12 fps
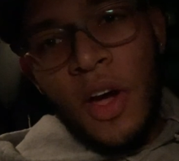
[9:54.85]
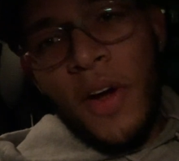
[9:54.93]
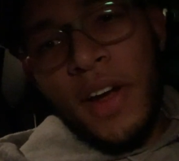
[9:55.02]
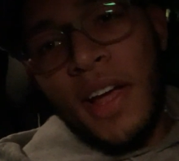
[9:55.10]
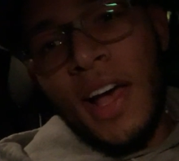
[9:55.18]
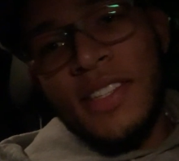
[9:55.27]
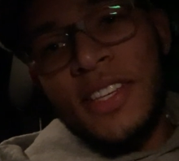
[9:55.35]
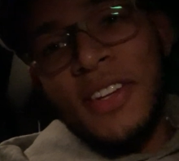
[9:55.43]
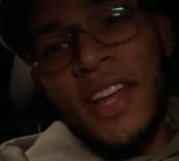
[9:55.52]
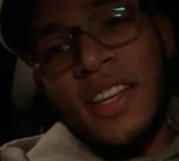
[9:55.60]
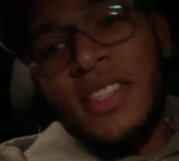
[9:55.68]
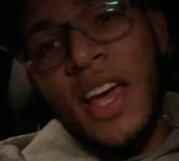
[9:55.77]
All right, guys, till
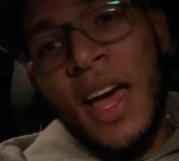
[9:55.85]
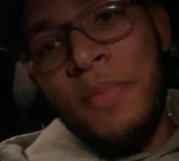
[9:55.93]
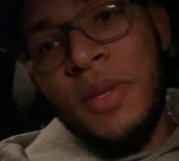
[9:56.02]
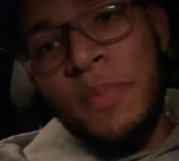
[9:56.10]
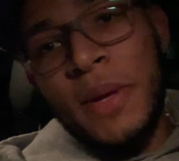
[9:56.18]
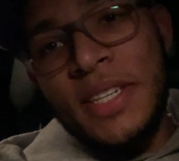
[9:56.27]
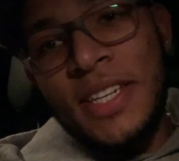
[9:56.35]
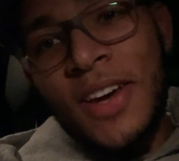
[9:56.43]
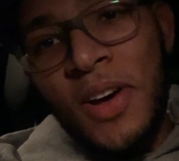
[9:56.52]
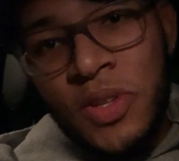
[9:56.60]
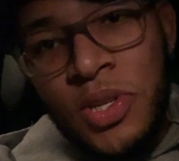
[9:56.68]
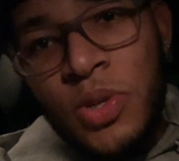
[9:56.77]
next time, it's been D
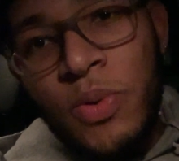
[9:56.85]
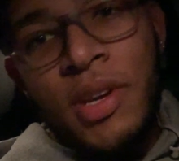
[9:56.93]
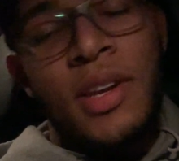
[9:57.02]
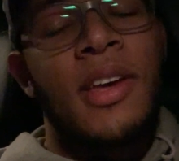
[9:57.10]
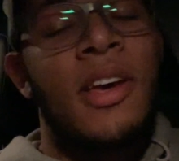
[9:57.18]
on the street.